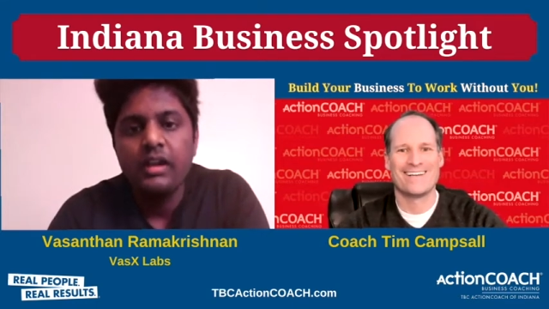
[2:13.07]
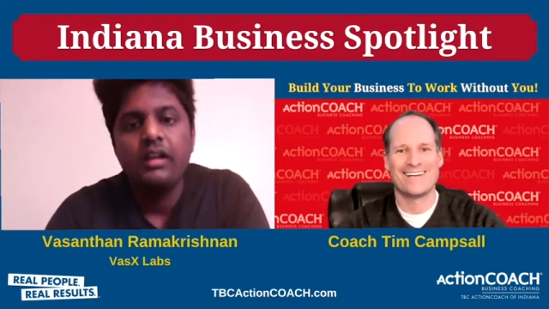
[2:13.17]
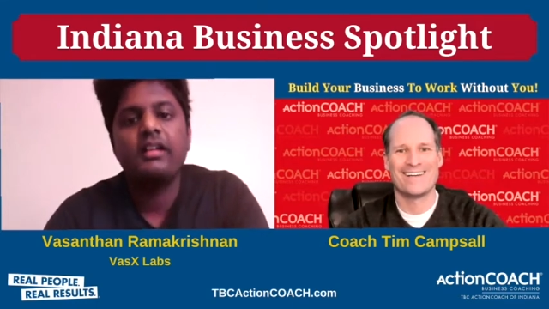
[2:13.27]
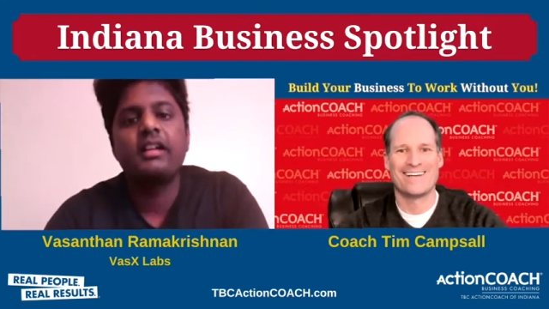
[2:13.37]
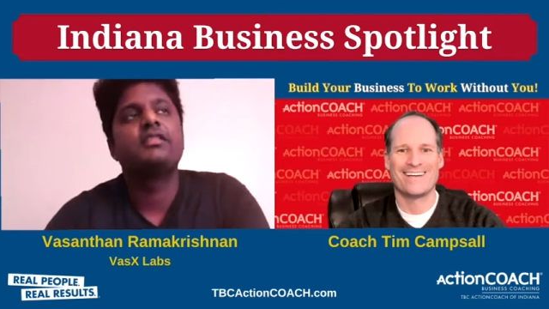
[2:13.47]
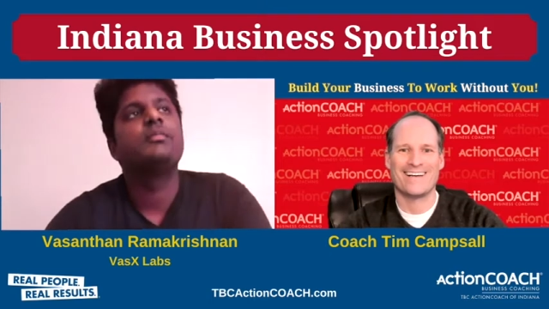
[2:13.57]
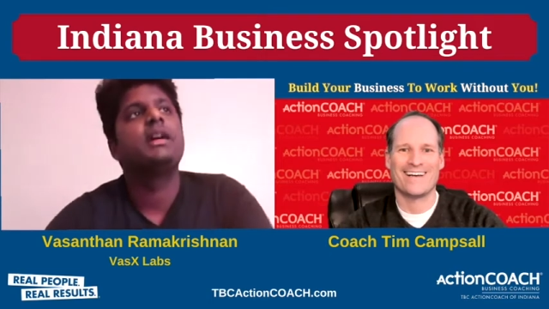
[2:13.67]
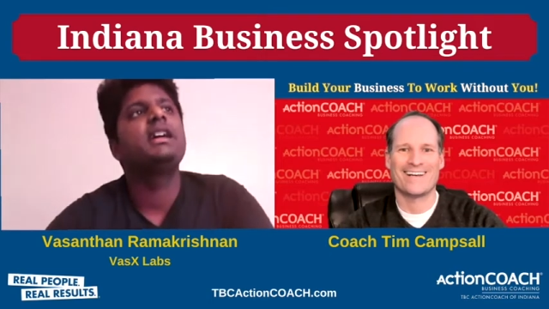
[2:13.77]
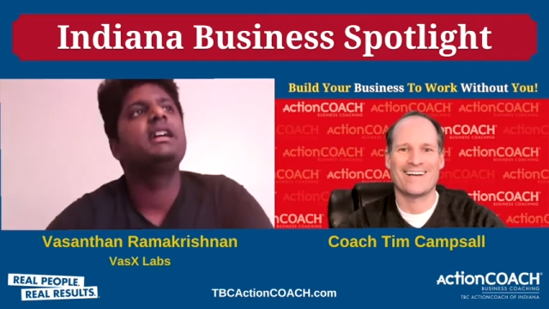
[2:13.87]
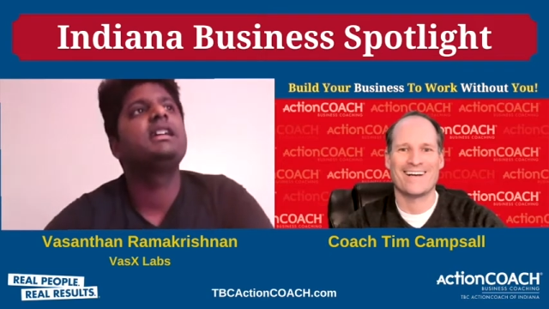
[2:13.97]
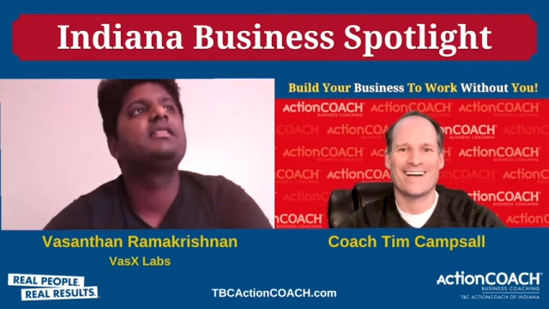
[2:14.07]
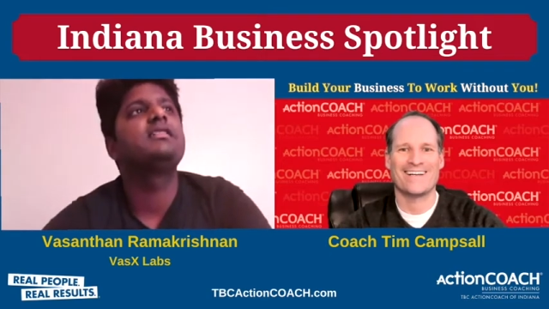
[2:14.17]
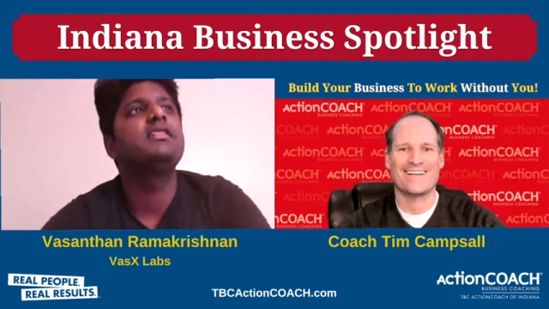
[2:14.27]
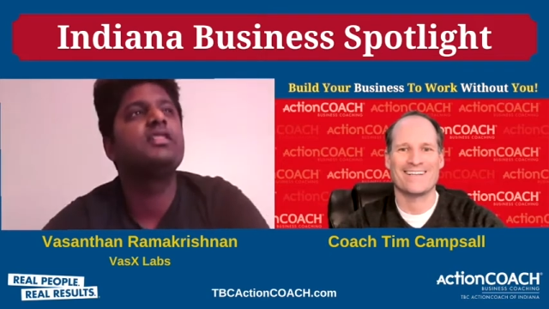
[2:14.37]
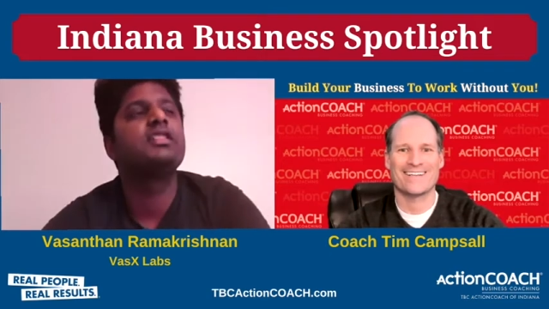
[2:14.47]
Speaker 1: Okay, so my 60
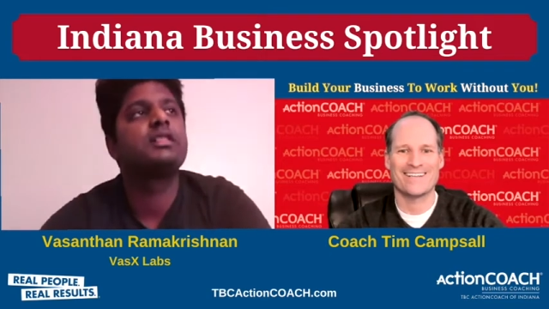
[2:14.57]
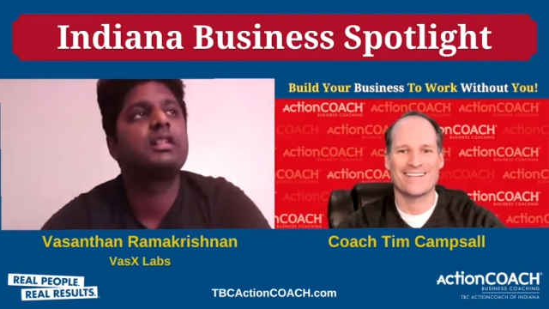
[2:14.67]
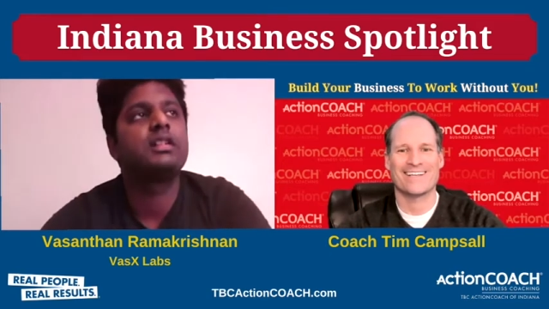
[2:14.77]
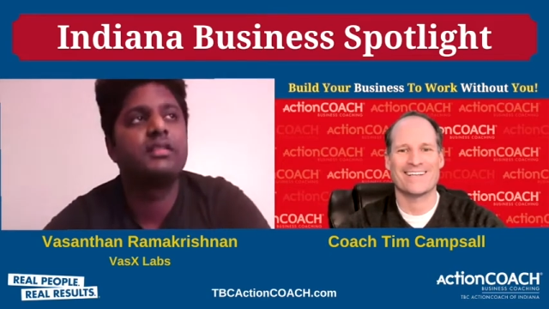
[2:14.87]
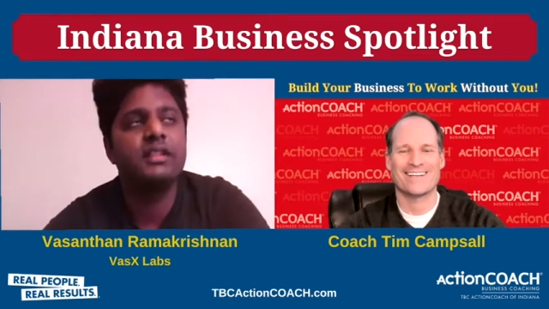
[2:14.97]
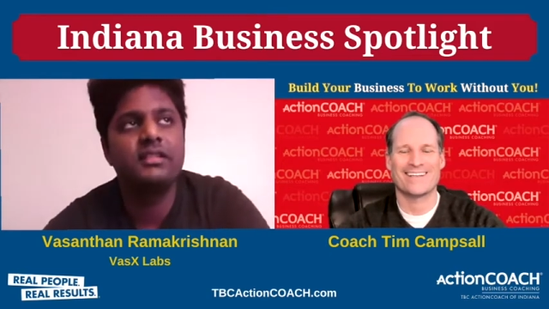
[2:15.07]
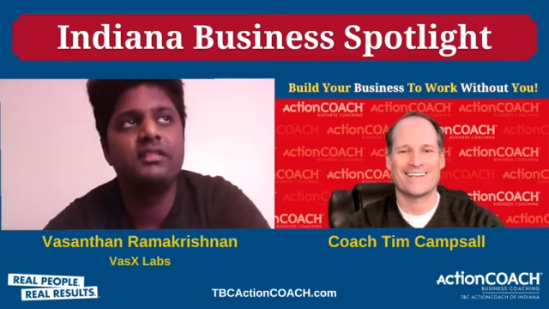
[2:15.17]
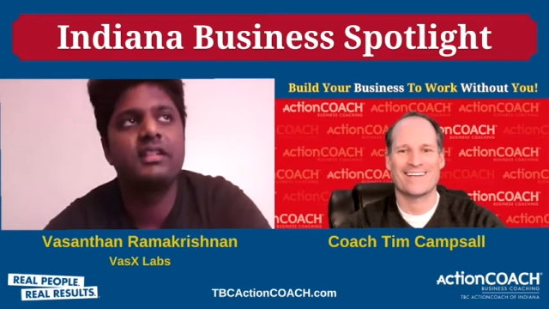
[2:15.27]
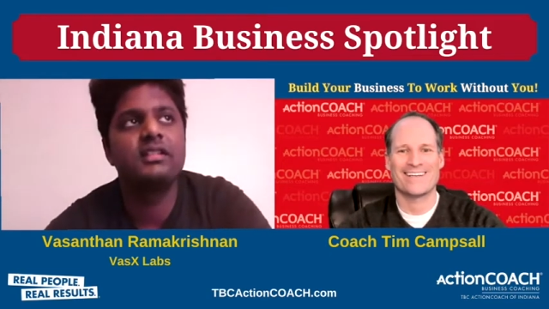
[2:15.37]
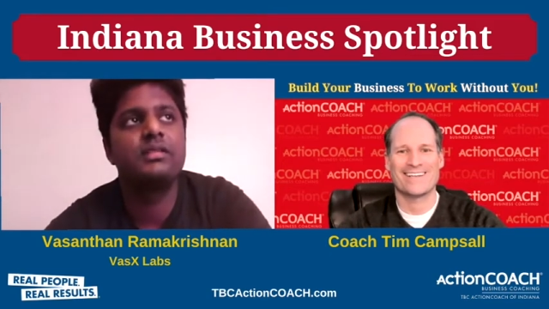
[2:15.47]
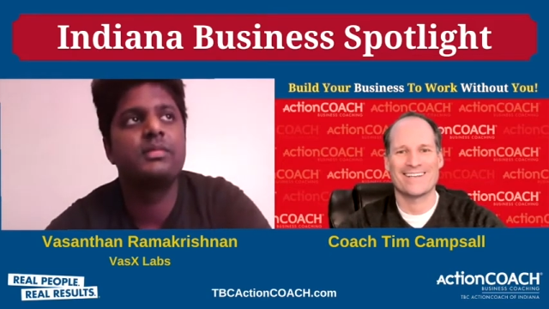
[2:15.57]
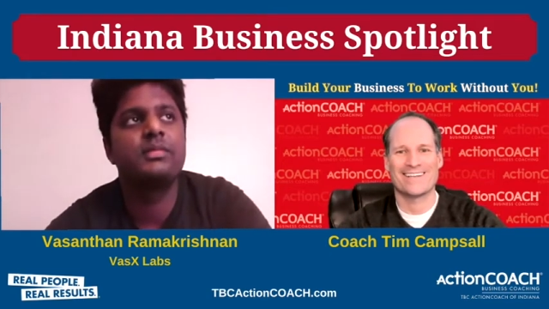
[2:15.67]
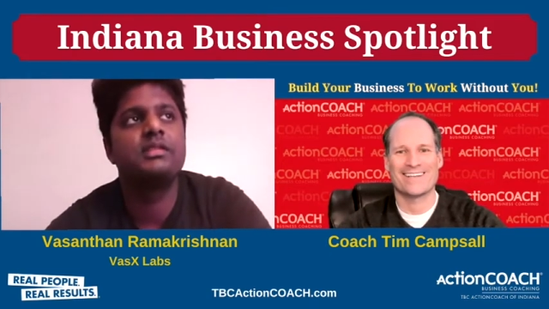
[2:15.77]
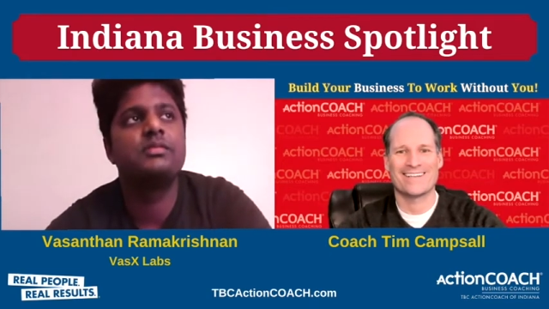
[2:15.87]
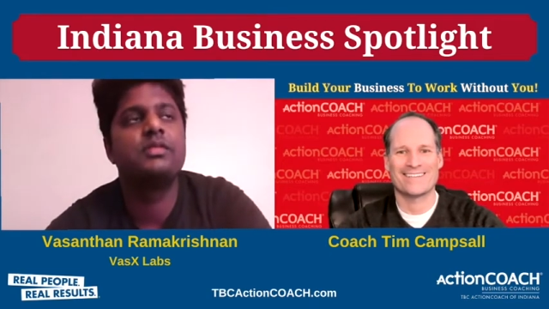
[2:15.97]
second, 60 second
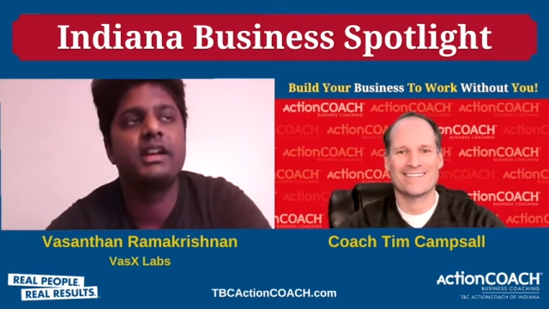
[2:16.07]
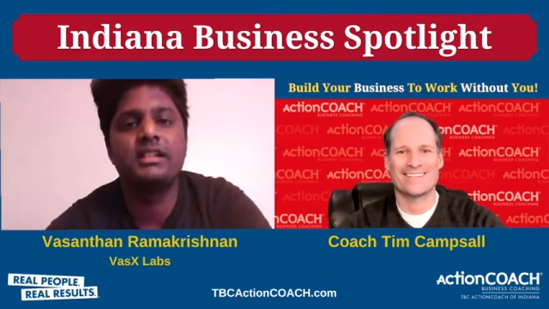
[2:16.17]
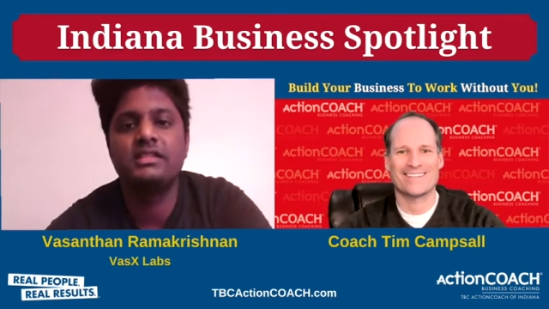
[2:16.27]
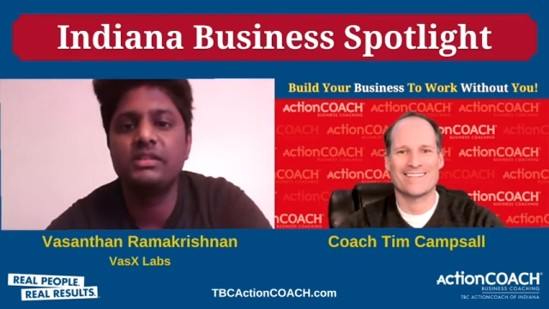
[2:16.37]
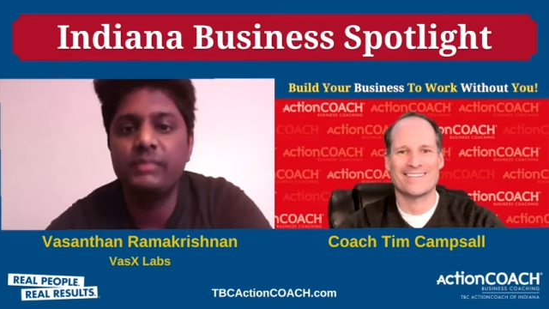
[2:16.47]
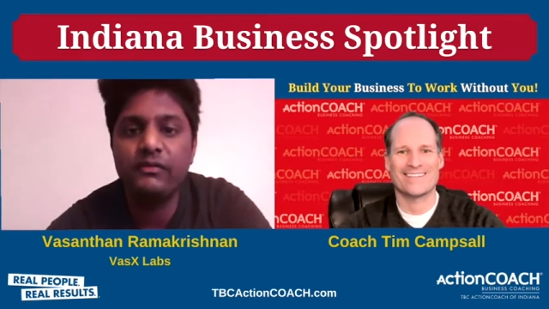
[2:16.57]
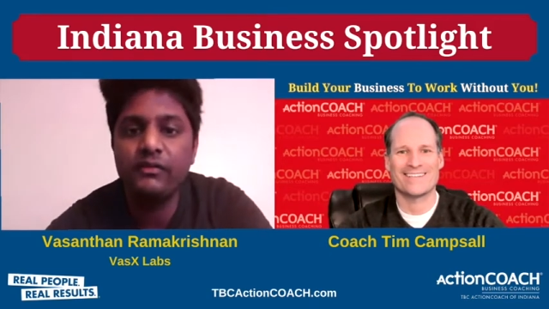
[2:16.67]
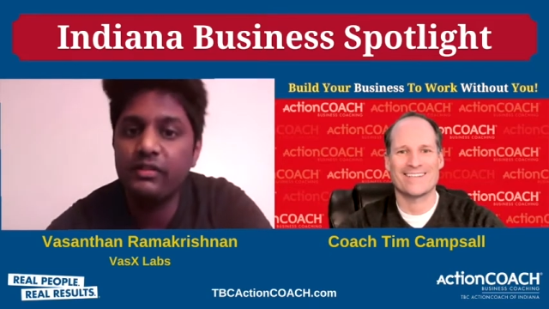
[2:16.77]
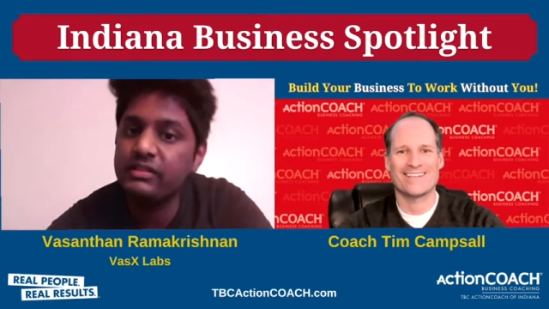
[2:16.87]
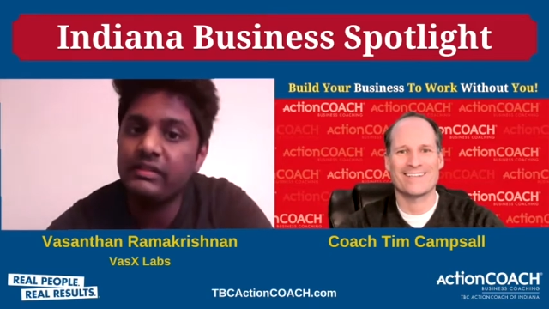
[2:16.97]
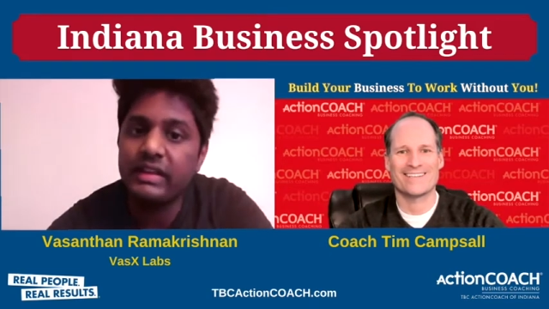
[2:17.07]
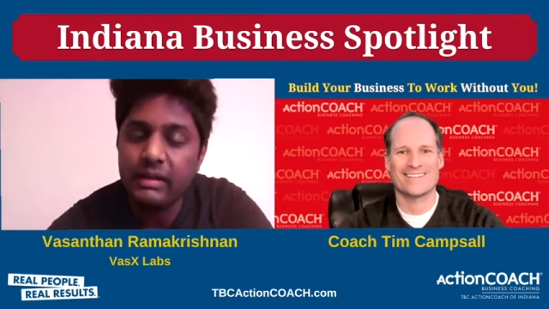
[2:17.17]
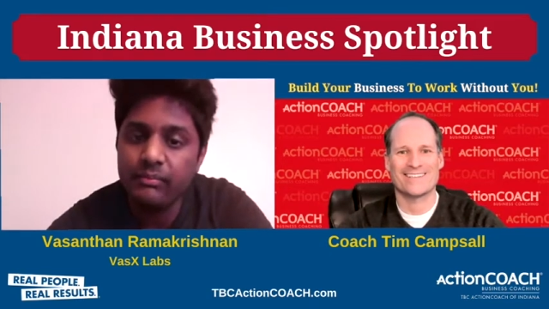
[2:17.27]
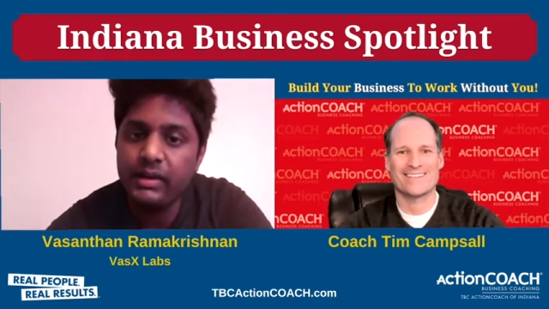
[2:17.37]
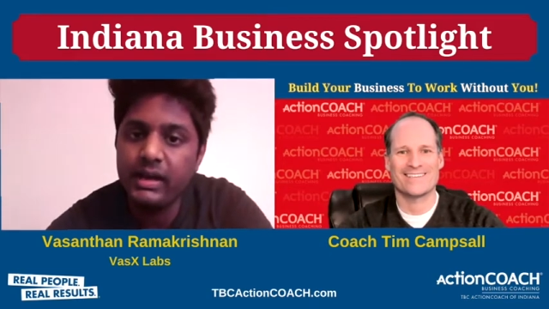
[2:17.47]
commercial would again just be focused on the
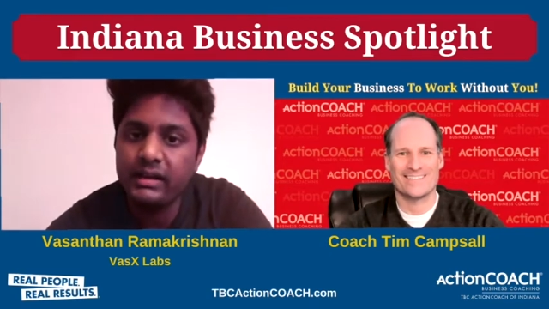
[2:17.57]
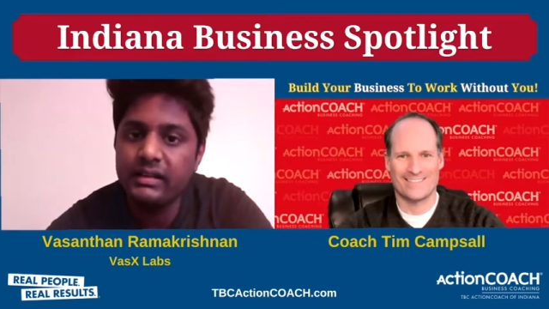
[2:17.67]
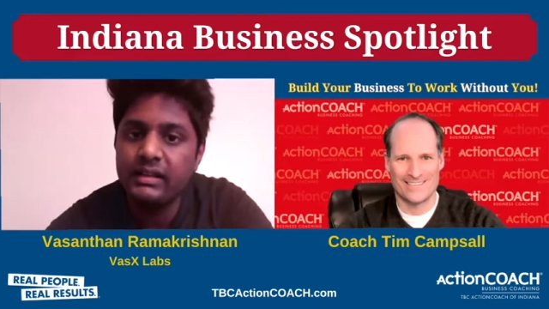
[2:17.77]
impact.